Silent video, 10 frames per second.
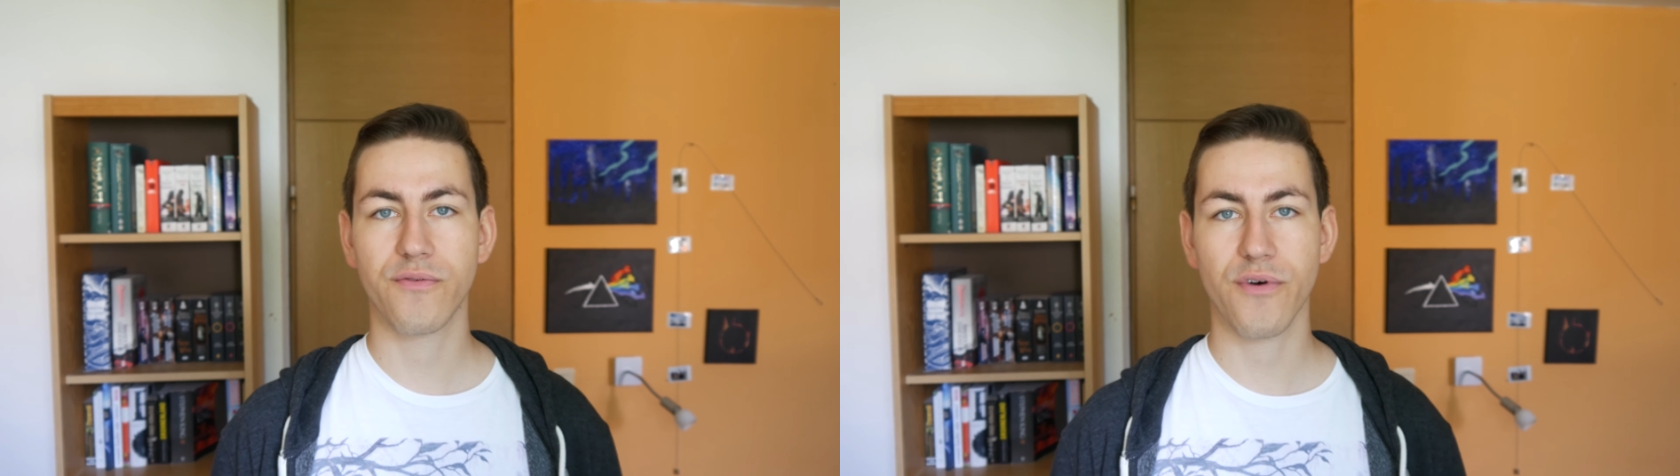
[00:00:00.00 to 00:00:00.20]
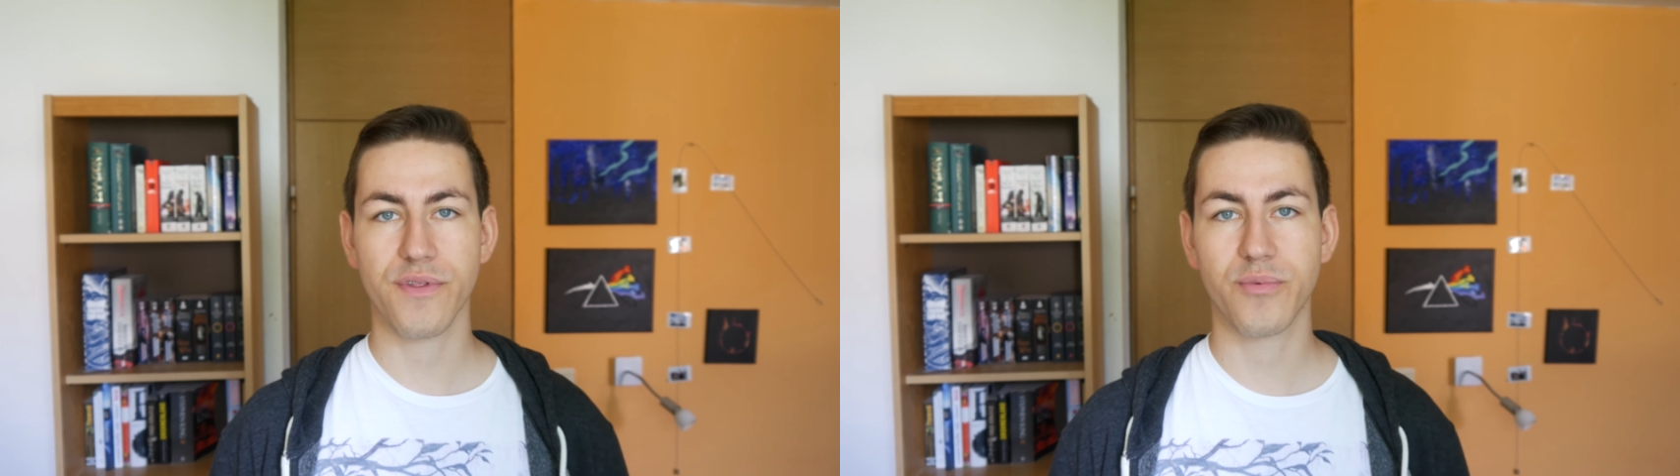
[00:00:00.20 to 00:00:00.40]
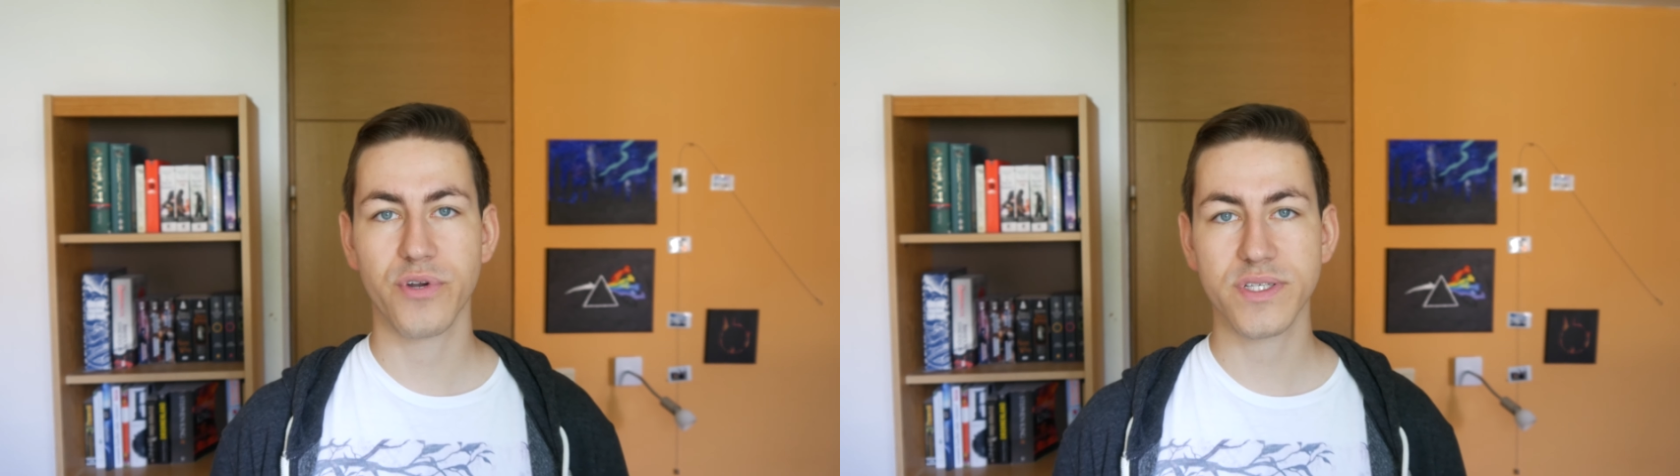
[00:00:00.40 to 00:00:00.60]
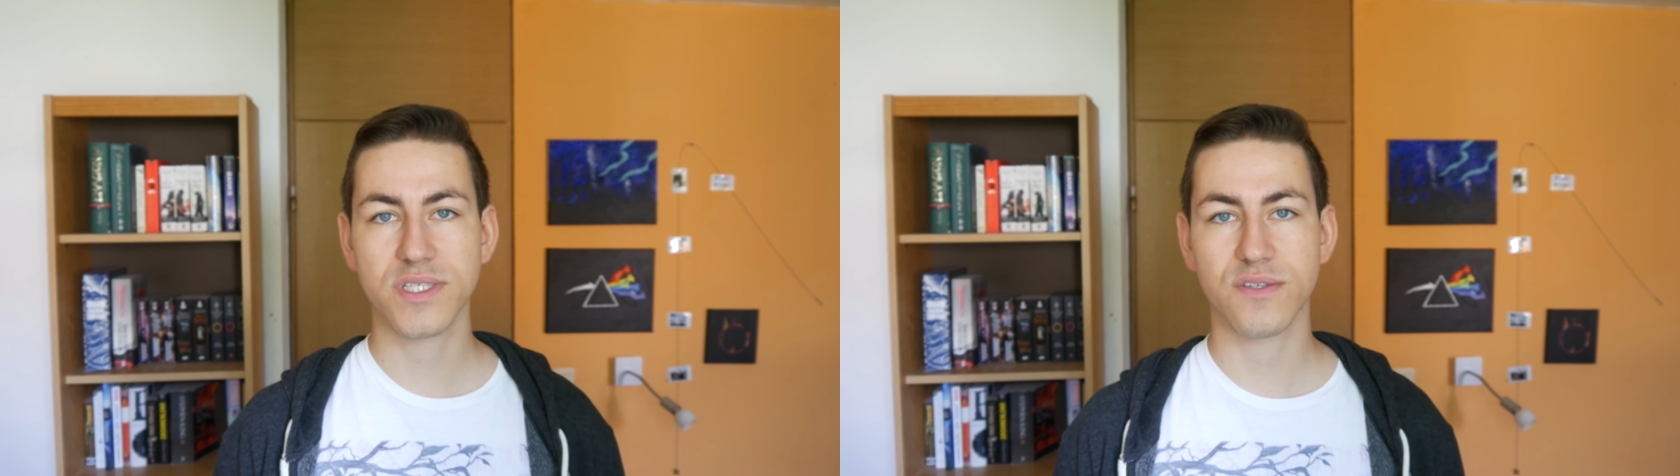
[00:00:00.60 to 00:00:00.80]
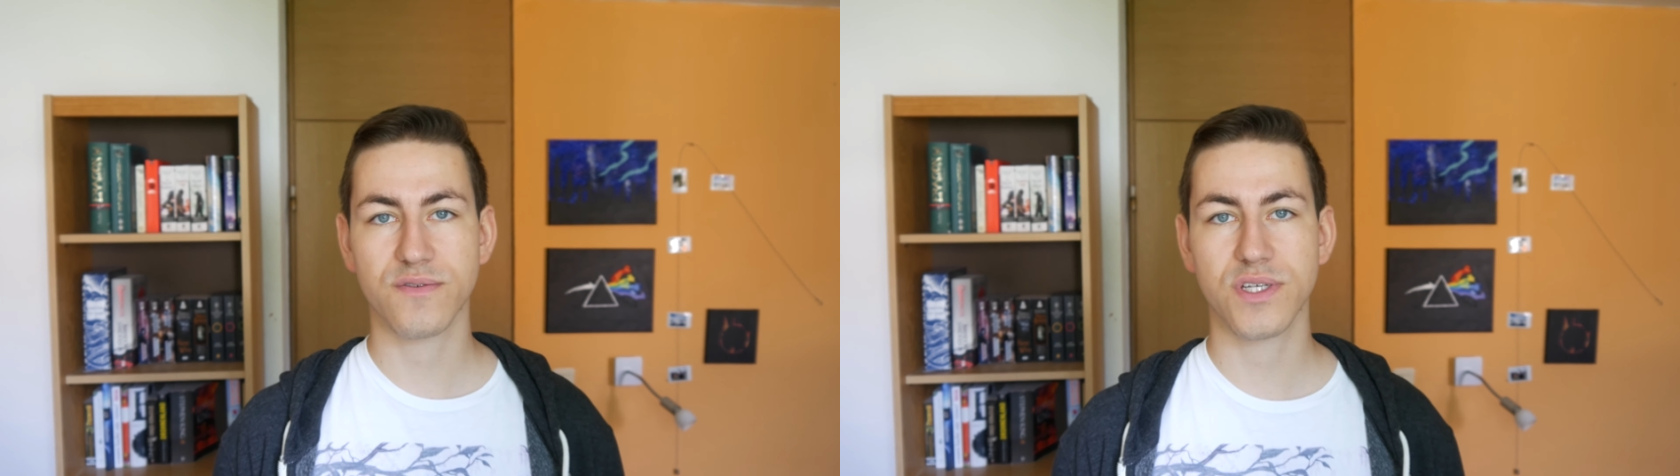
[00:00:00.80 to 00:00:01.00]
for the
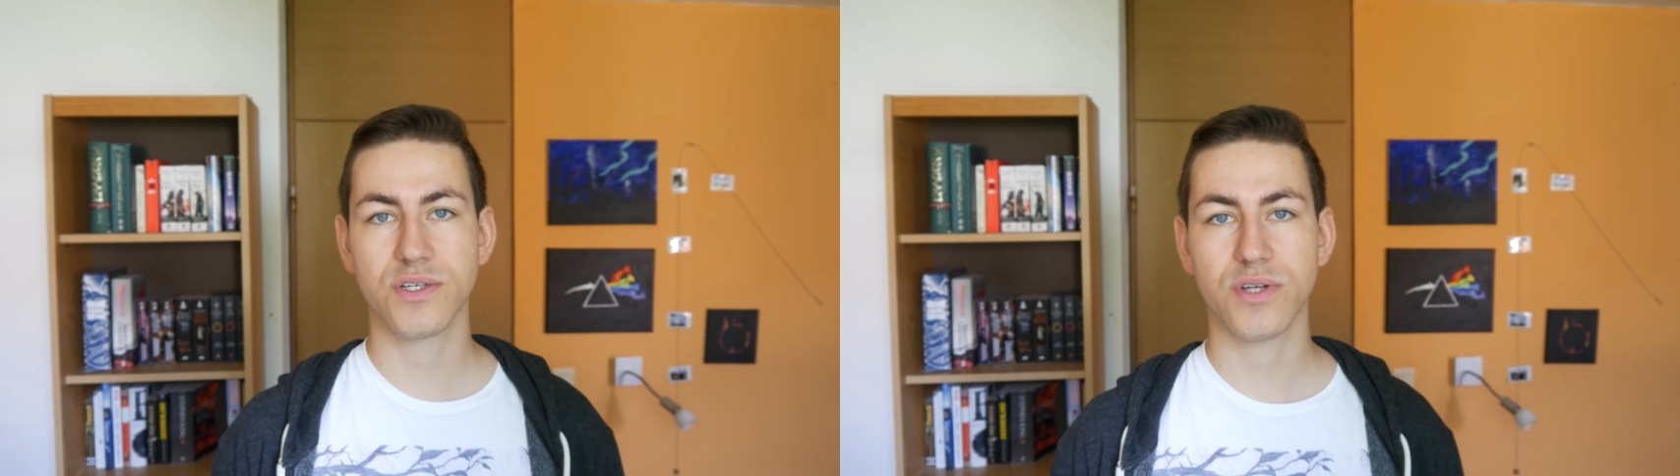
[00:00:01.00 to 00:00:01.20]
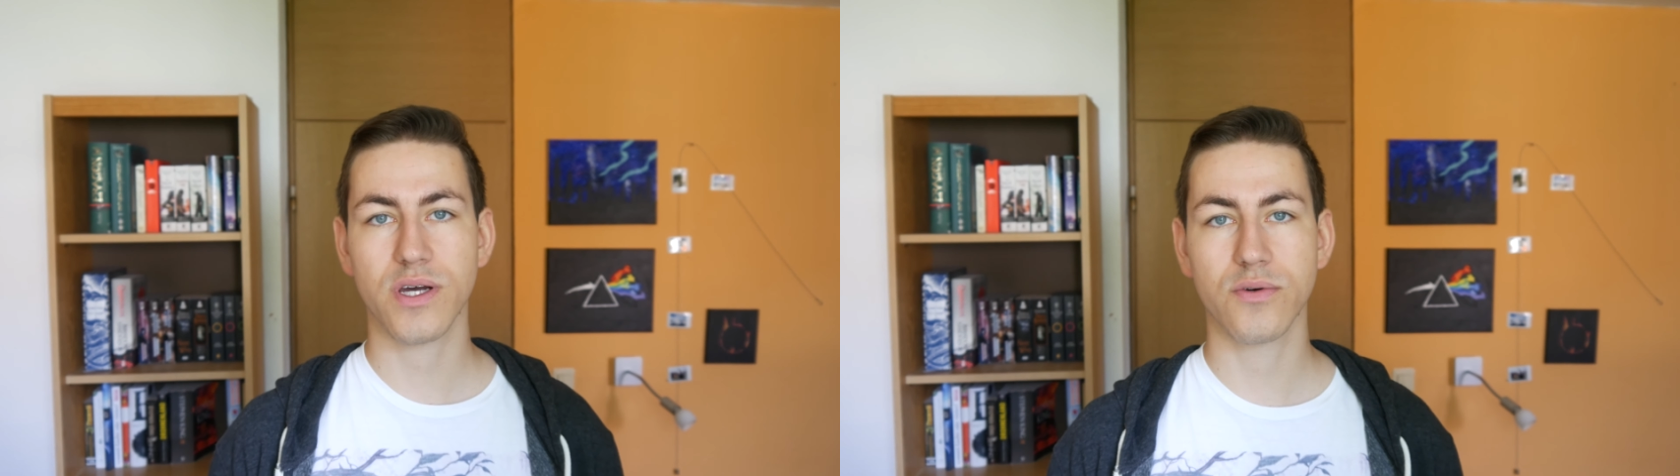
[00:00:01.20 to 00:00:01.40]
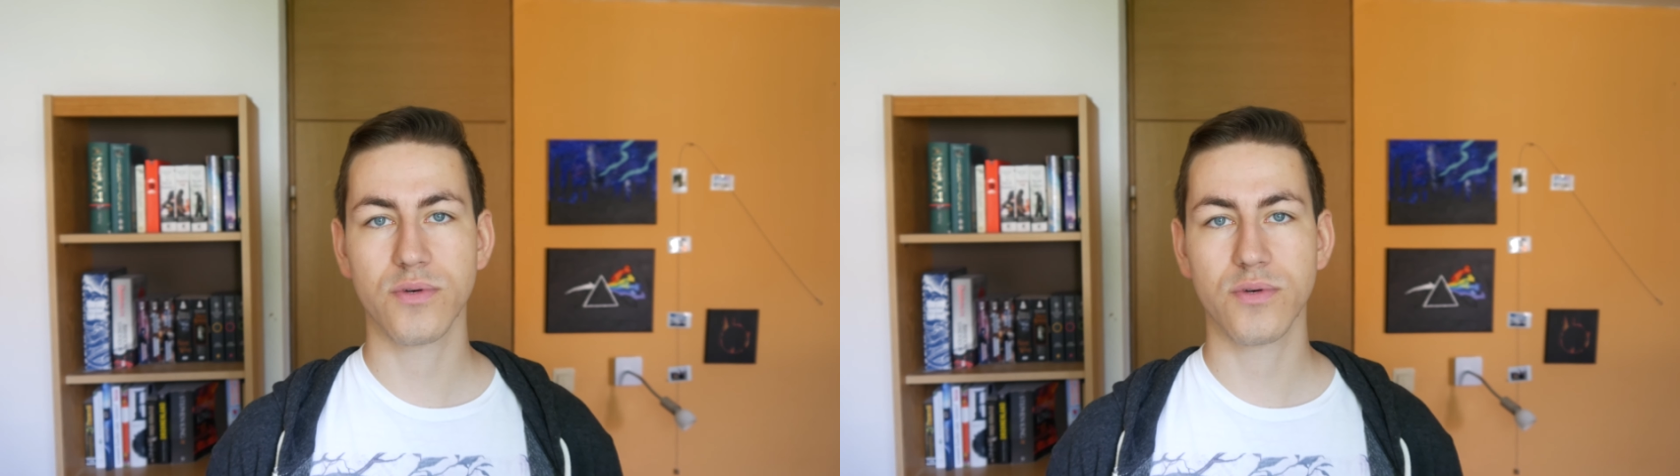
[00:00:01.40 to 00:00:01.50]
princess of Sintra,